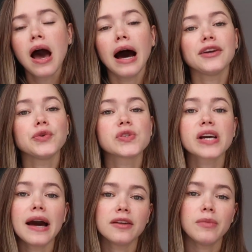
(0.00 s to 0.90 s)
I use
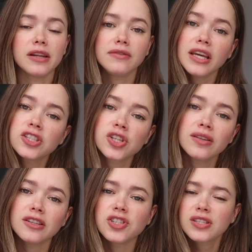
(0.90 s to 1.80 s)
guided
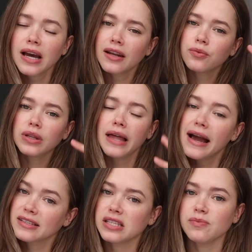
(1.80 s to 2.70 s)
meditation that just kind of
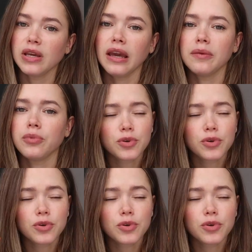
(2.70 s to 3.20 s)
relaxes me and